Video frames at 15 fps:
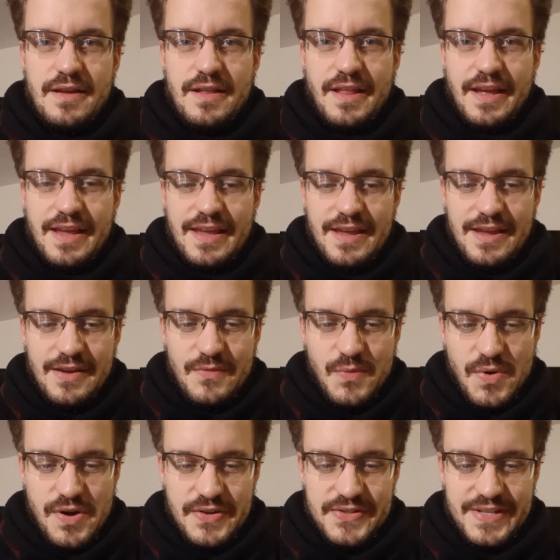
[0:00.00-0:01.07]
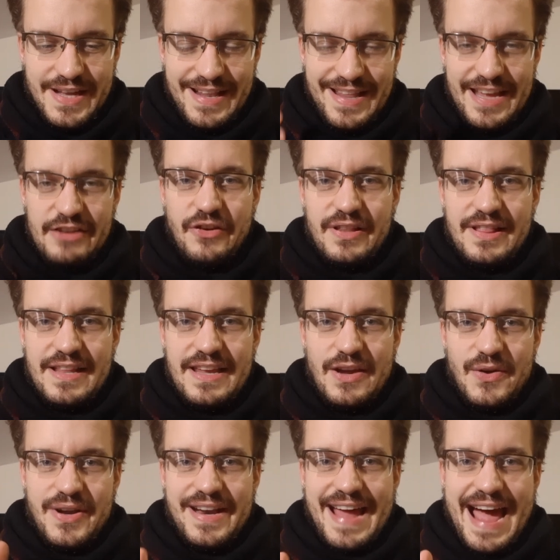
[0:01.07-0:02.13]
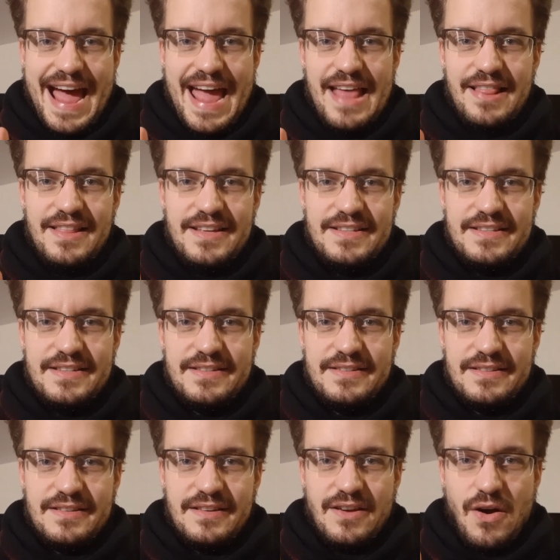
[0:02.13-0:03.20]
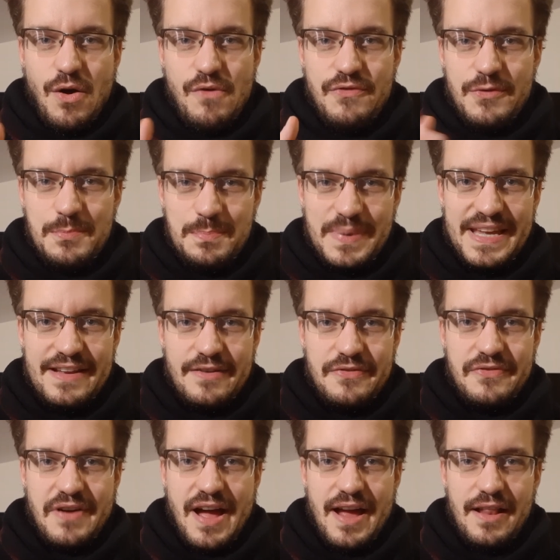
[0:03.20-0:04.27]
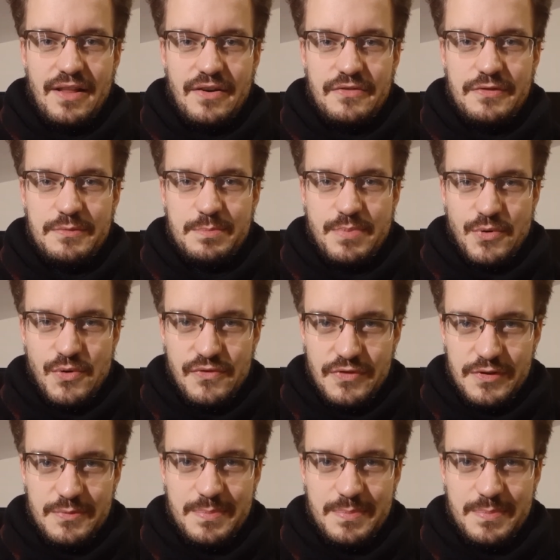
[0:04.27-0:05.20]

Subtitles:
Like, he was allegedly on an island of a pedophile, of a proven